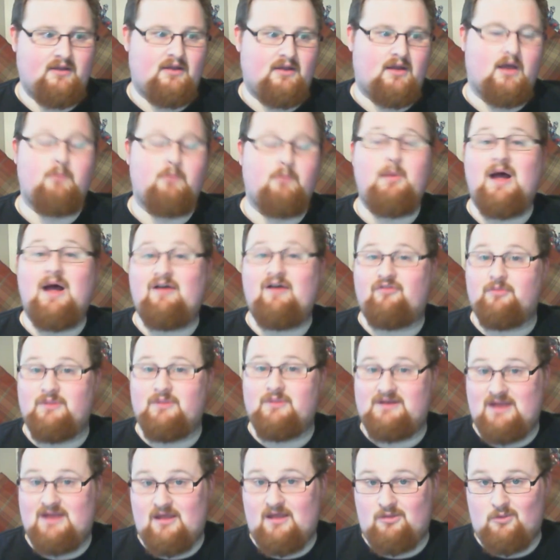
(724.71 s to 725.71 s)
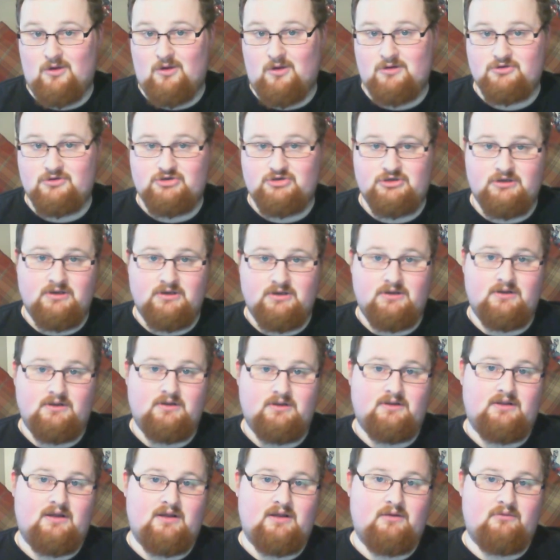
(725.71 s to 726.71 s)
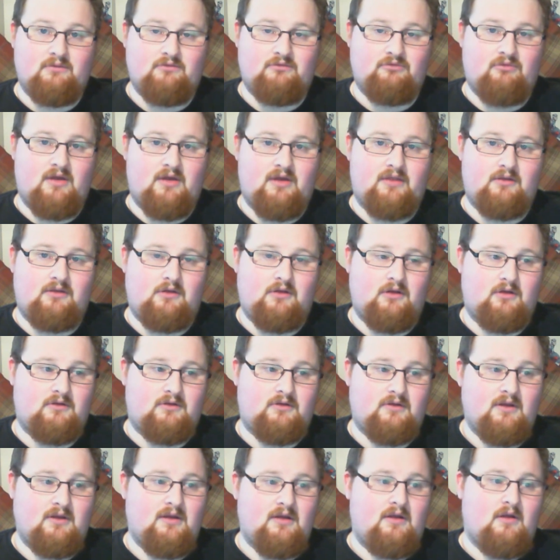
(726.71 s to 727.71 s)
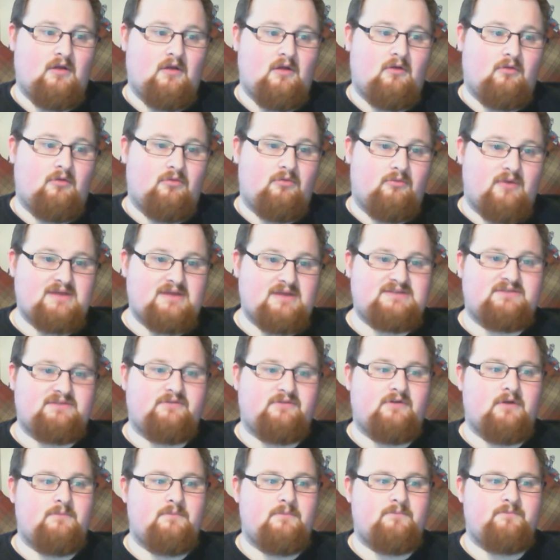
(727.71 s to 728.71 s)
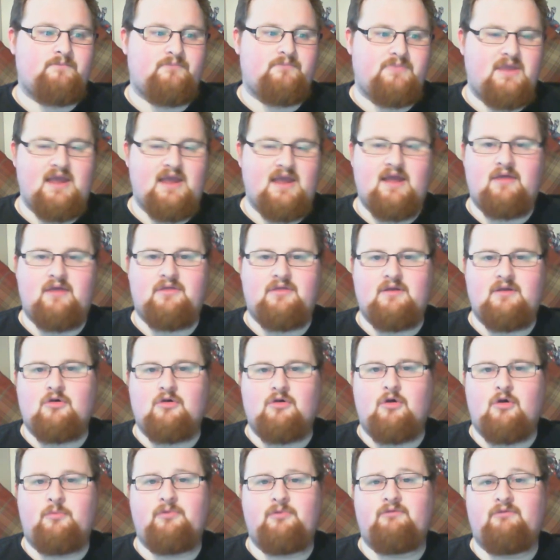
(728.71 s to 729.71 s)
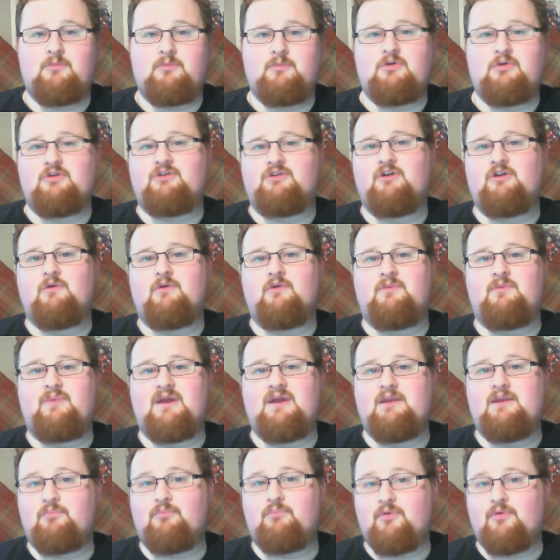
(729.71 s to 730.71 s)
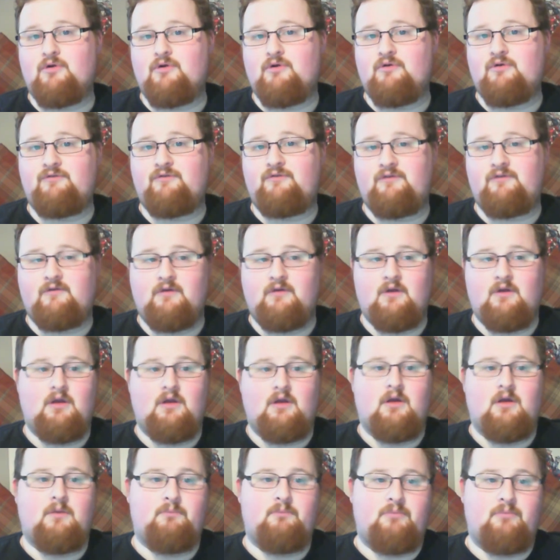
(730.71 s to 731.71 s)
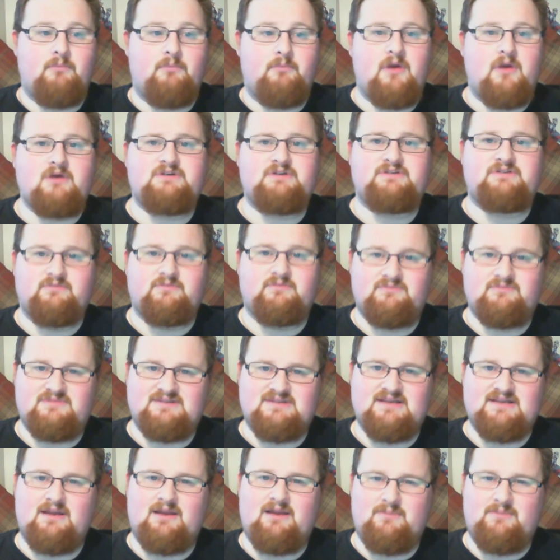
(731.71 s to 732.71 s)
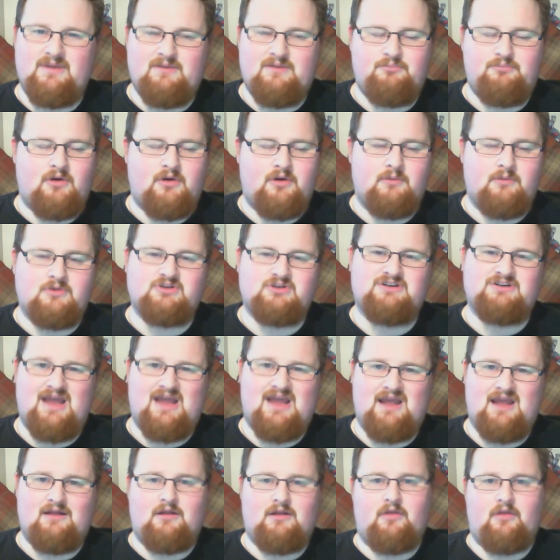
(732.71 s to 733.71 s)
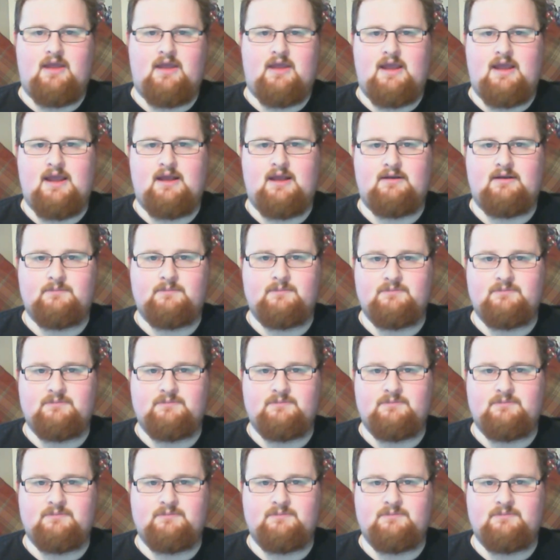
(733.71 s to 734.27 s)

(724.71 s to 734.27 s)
Apart from the Death Watch, that one's rather good. The rest of them, yeah, I think a couple of them could do with being improved, but most of them tend to be pretty much nail on the head.